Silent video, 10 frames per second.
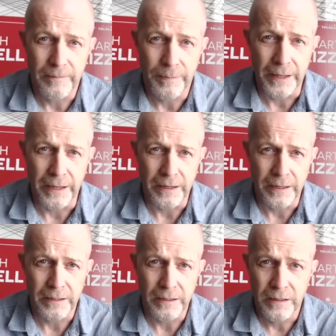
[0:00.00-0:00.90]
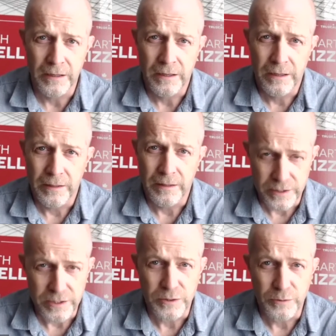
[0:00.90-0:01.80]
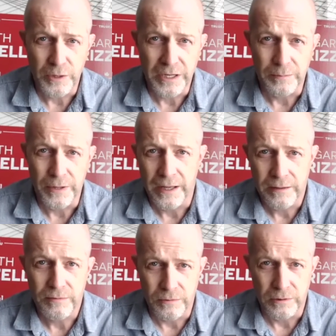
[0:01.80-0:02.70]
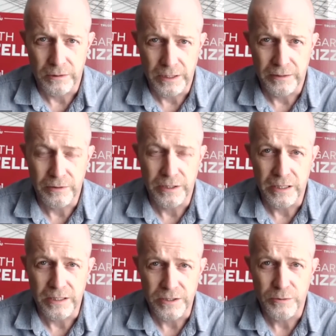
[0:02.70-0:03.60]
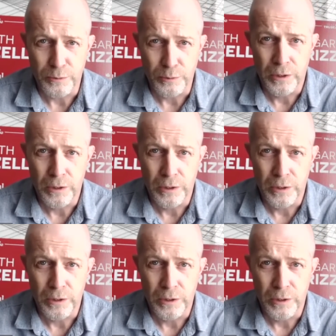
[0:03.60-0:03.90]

And this is the right path for getting us through